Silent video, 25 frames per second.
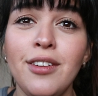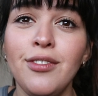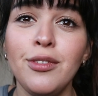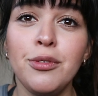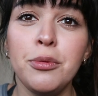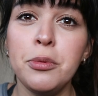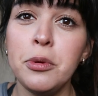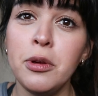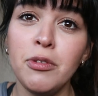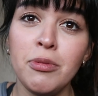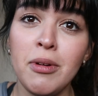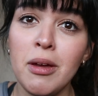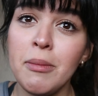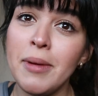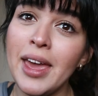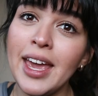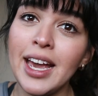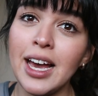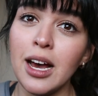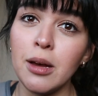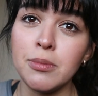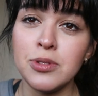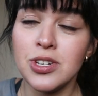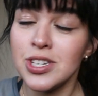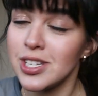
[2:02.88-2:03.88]
even remove my
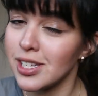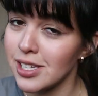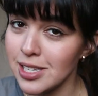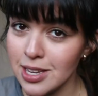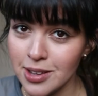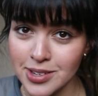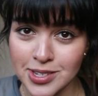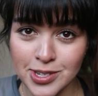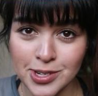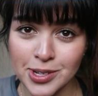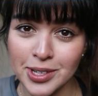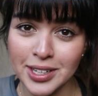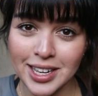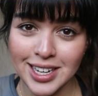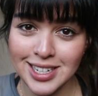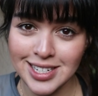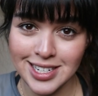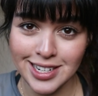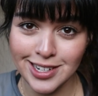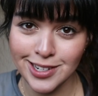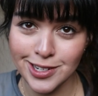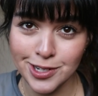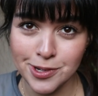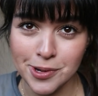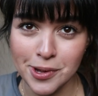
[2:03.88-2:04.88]
makeup just because I was too
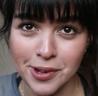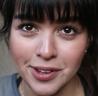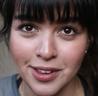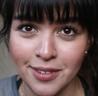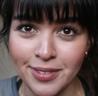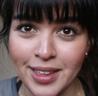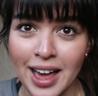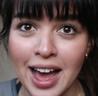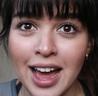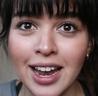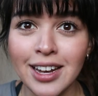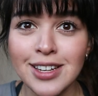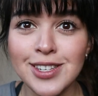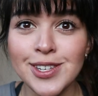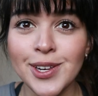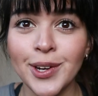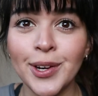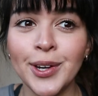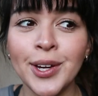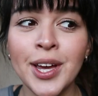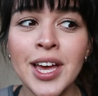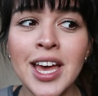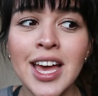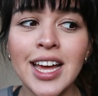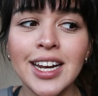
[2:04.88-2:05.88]
lazy to do all of that.
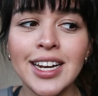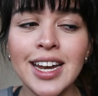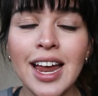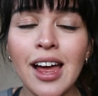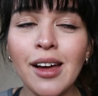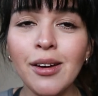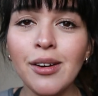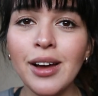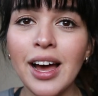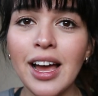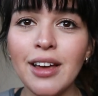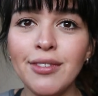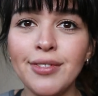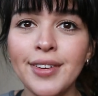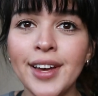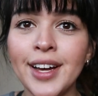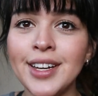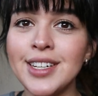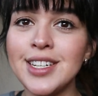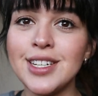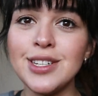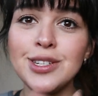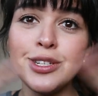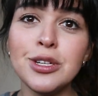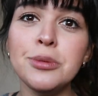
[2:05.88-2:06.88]
So now I
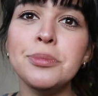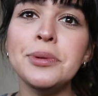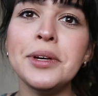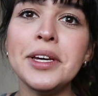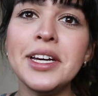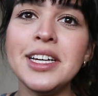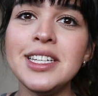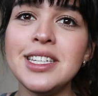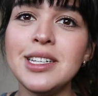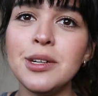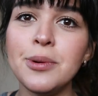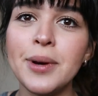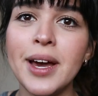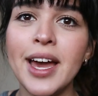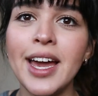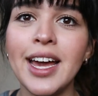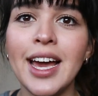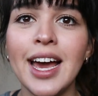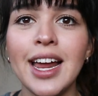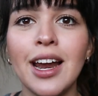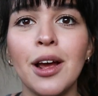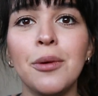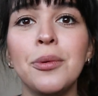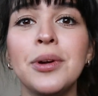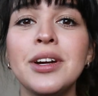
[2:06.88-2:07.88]
found a super easy way,
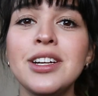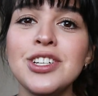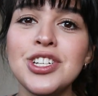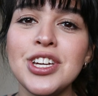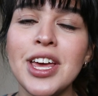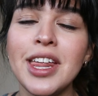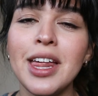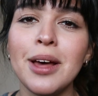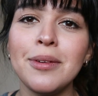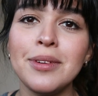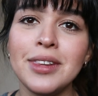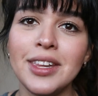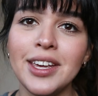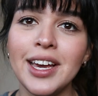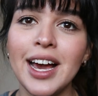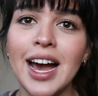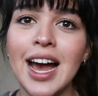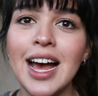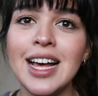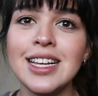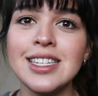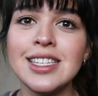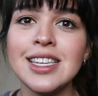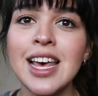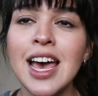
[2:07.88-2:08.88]
and I want to share that with you
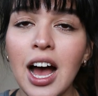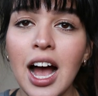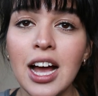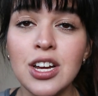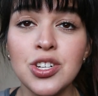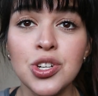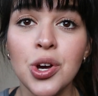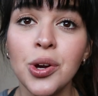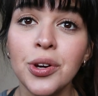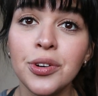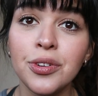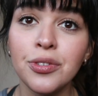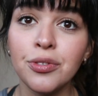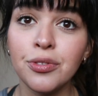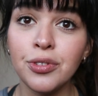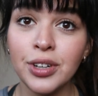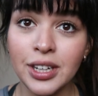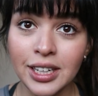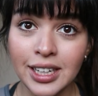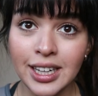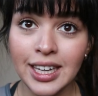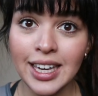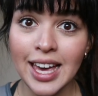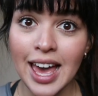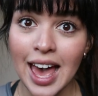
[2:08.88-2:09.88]
guys. I don't
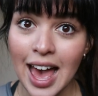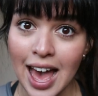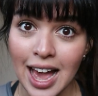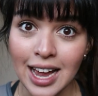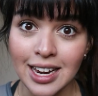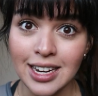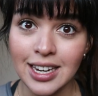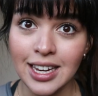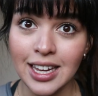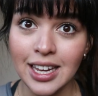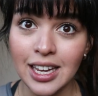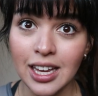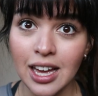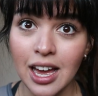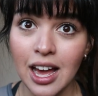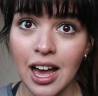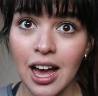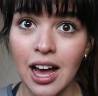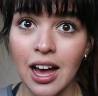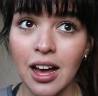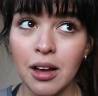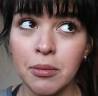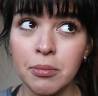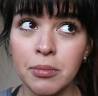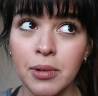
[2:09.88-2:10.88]
really get acne.
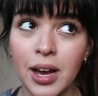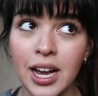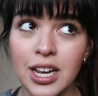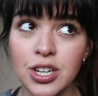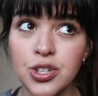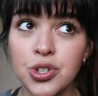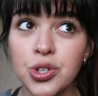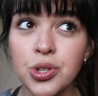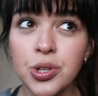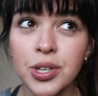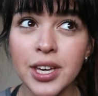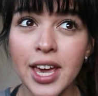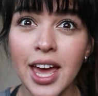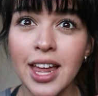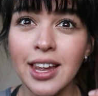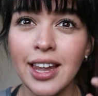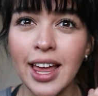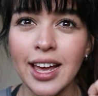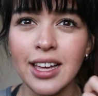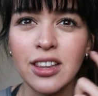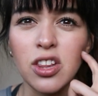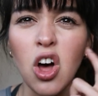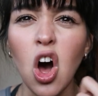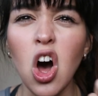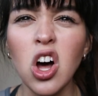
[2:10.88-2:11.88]
Um, I do get
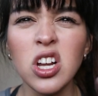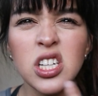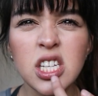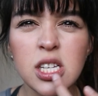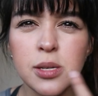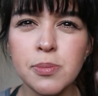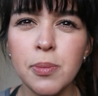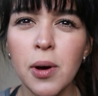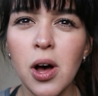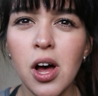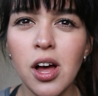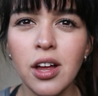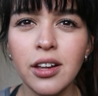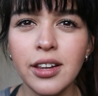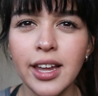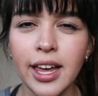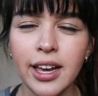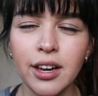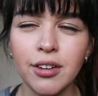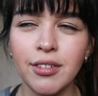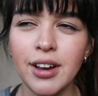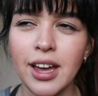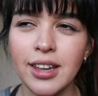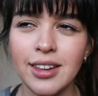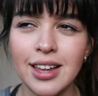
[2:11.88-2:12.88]
like the odd spot,
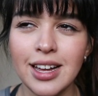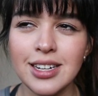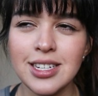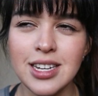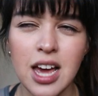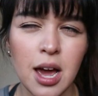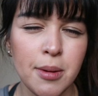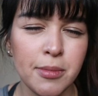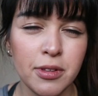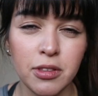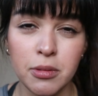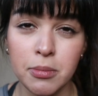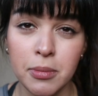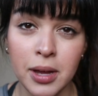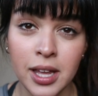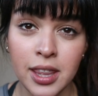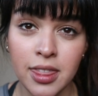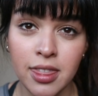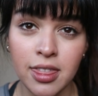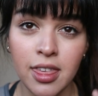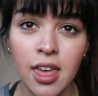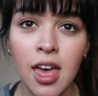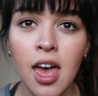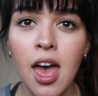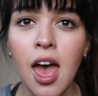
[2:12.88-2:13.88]
like around that time of the
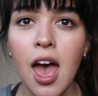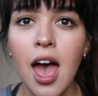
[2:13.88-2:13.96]
month.